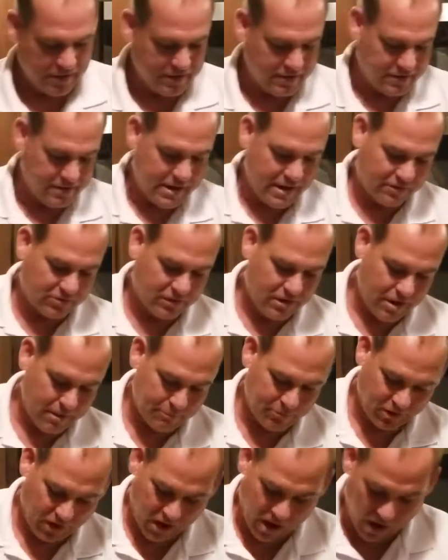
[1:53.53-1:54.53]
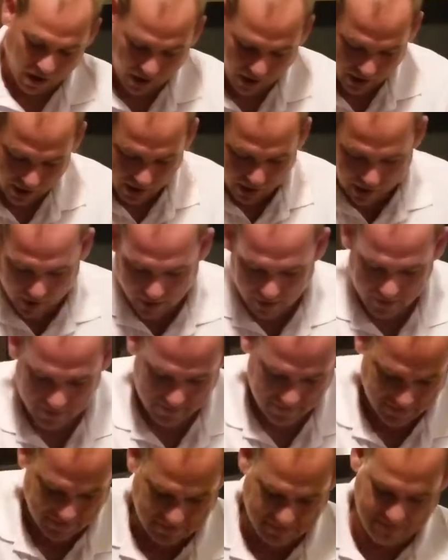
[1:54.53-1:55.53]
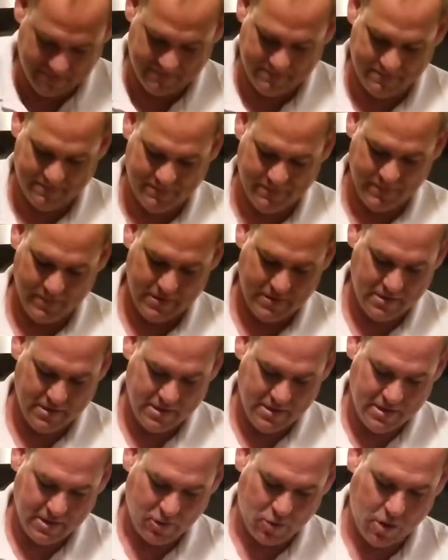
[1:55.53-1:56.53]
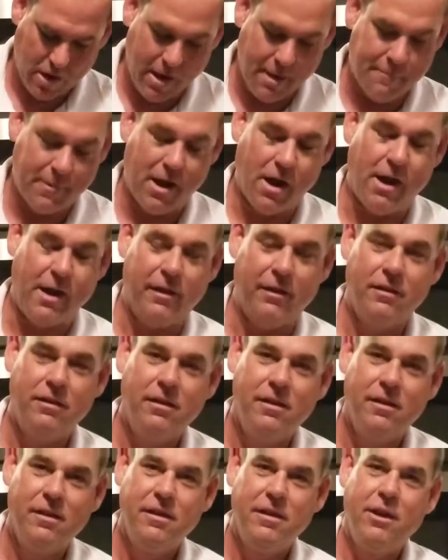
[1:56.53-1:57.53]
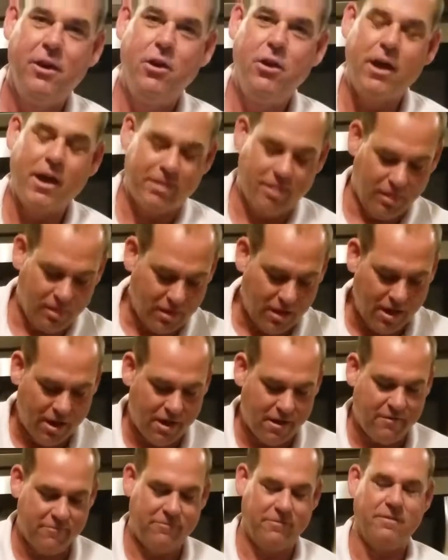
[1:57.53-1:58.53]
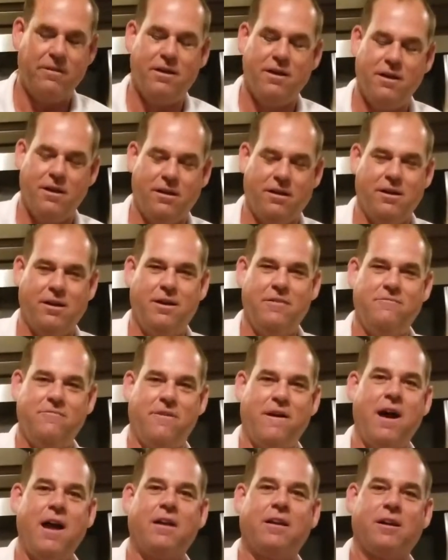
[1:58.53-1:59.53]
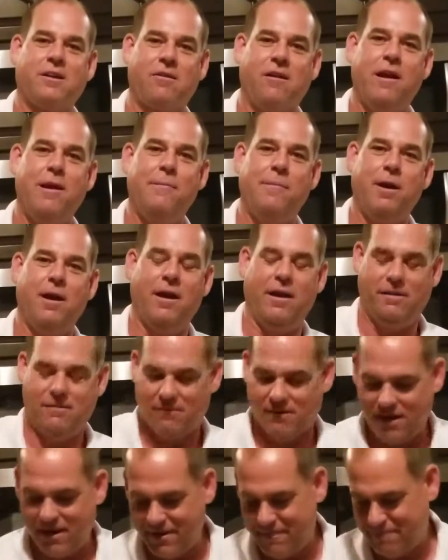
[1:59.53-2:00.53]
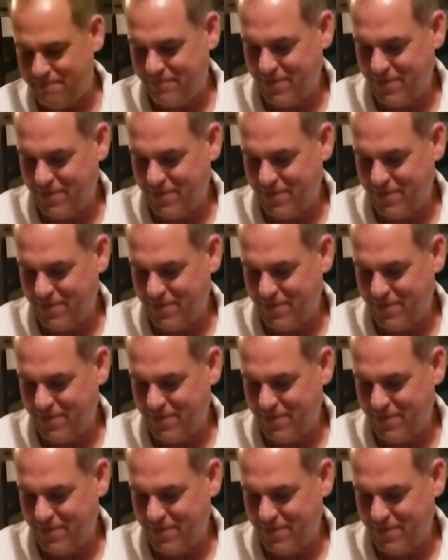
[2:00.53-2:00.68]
Next comes our cranberry. Who doesn't love a good vodka cranberry, right?